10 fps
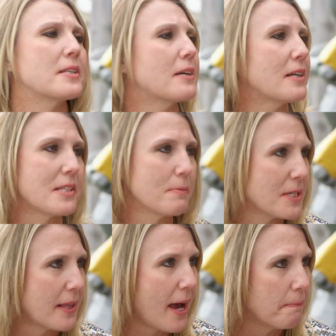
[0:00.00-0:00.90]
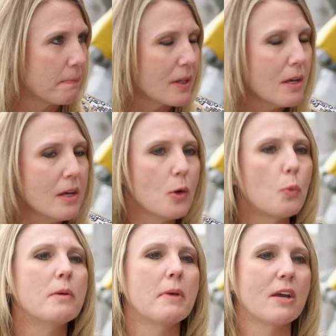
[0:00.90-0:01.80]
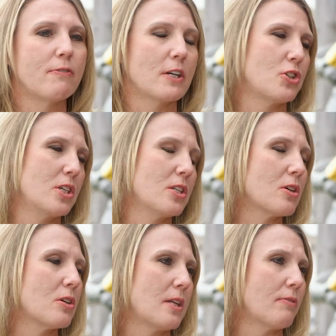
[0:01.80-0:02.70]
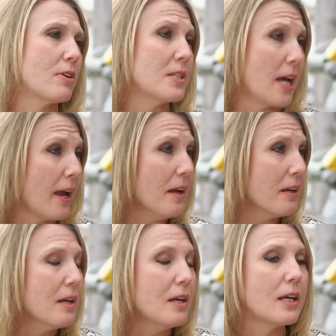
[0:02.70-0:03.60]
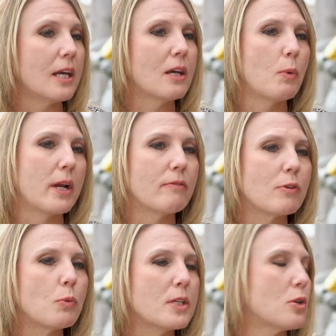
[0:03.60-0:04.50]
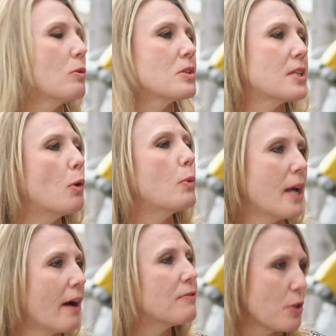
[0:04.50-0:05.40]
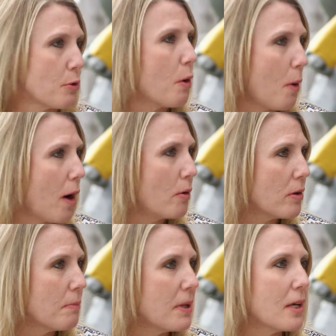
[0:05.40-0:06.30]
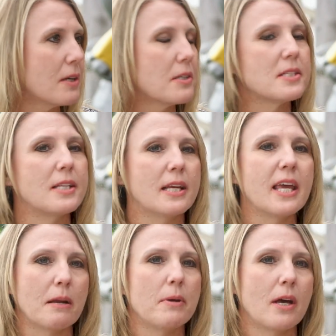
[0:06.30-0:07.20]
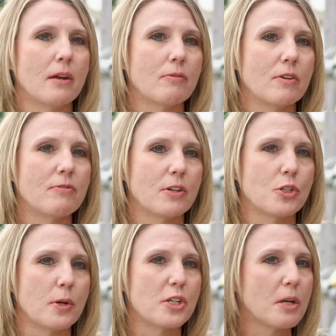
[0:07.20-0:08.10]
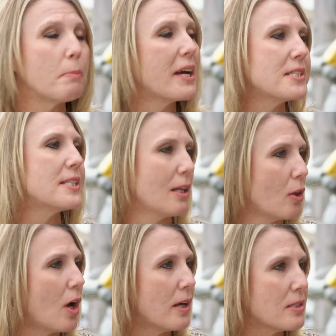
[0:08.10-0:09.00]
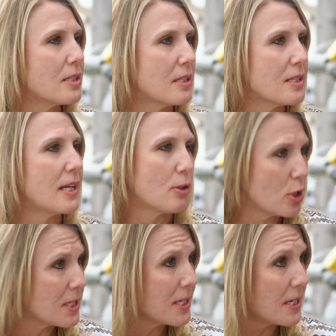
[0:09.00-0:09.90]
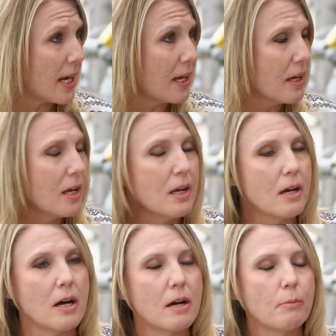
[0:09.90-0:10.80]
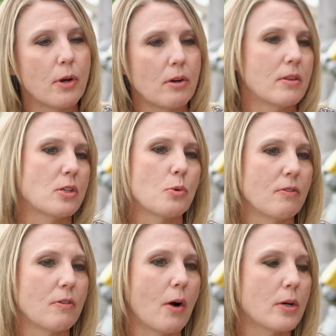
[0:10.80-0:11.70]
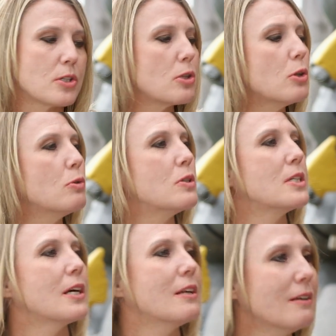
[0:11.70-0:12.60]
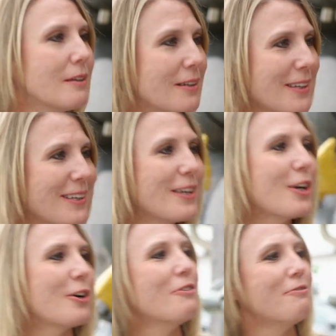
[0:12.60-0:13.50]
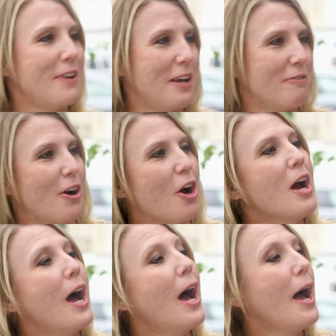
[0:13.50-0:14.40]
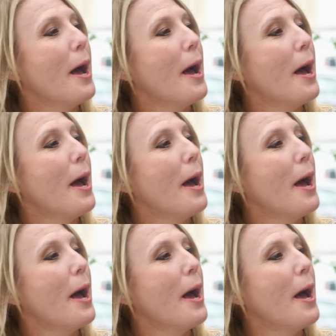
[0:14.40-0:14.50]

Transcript: accustomed to that oh yeah we make fresh cheese curds every day and whatever we don't sell we have to throw out because okay. they can't be out of refrigeration by state laws and standards today um, greater than 24 hours so you did her a favor. By putting